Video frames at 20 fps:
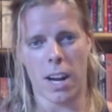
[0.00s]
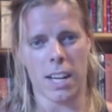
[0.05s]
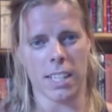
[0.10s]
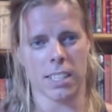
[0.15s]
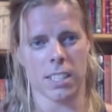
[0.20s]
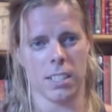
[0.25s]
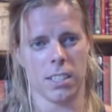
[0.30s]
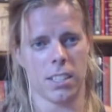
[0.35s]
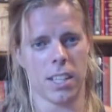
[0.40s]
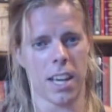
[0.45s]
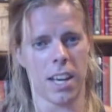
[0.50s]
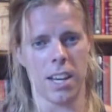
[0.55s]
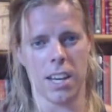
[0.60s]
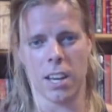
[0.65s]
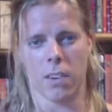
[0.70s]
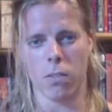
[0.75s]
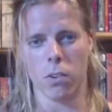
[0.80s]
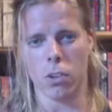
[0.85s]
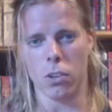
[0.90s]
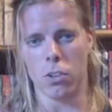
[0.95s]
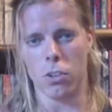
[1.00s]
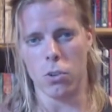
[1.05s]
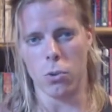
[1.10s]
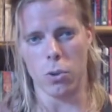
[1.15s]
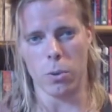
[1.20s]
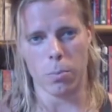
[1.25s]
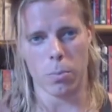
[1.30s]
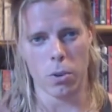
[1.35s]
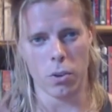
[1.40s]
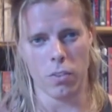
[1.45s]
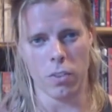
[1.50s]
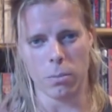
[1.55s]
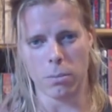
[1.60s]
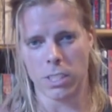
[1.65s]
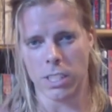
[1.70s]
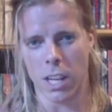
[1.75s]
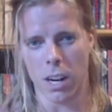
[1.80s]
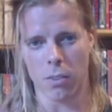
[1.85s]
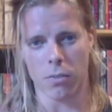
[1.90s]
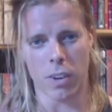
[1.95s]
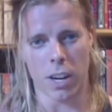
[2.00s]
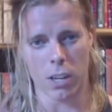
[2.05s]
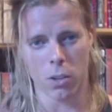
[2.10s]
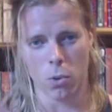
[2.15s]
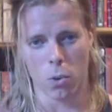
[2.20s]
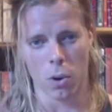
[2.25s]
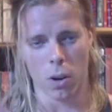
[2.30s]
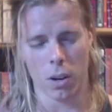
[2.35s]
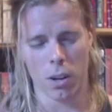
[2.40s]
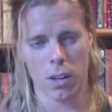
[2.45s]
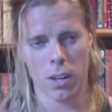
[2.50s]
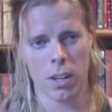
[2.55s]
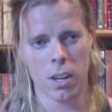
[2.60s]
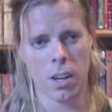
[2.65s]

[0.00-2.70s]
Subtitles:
hasn't endeavored to improve himself at all.